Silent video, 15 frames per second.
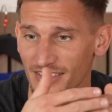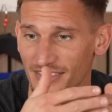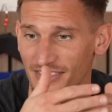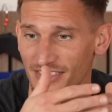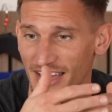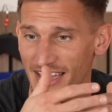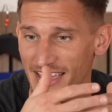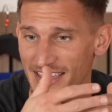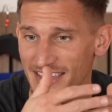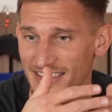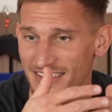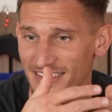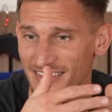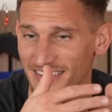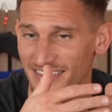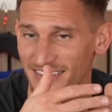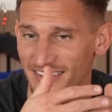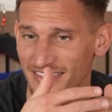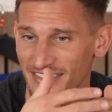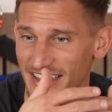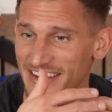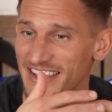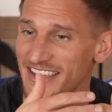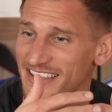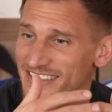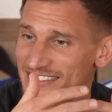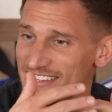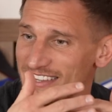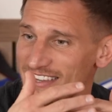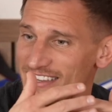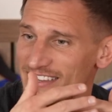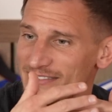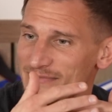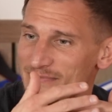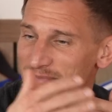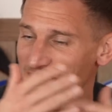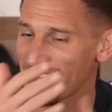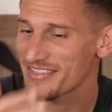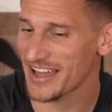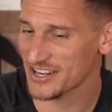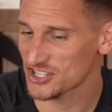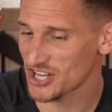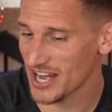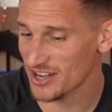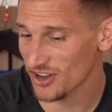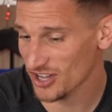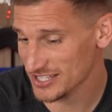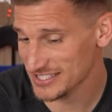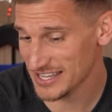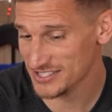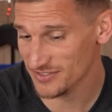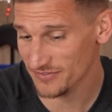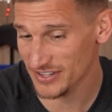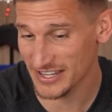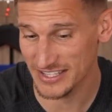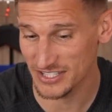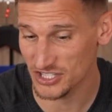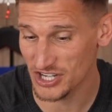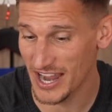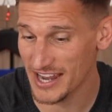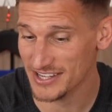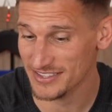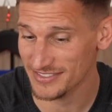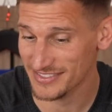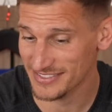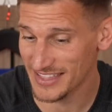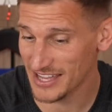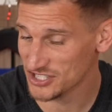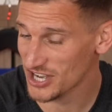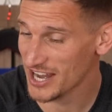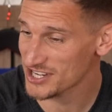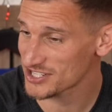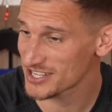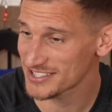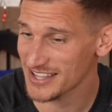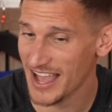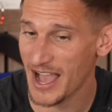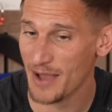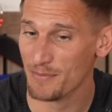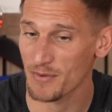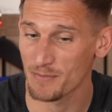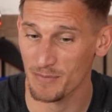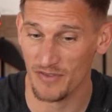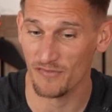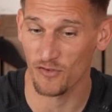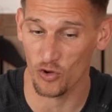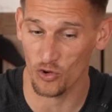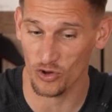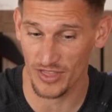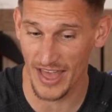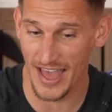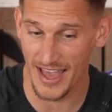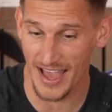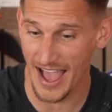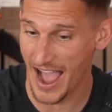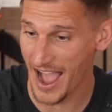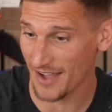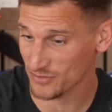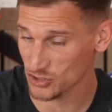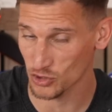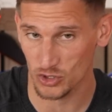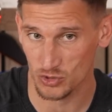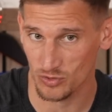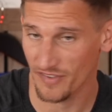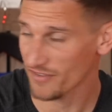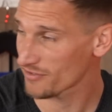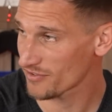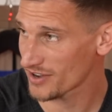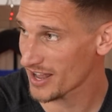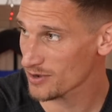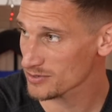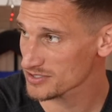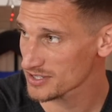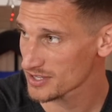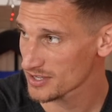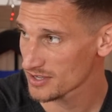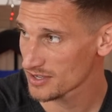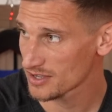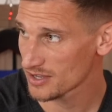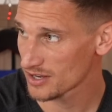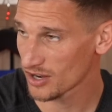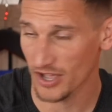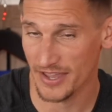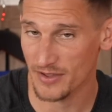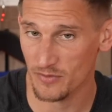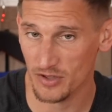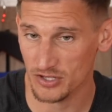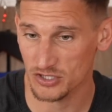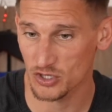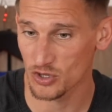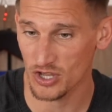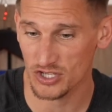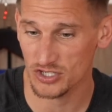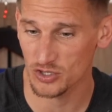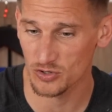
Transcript: they need to make that change. Like I say, something needs to change. That change needs to happen before they're out of touch with everything else. Like as soon as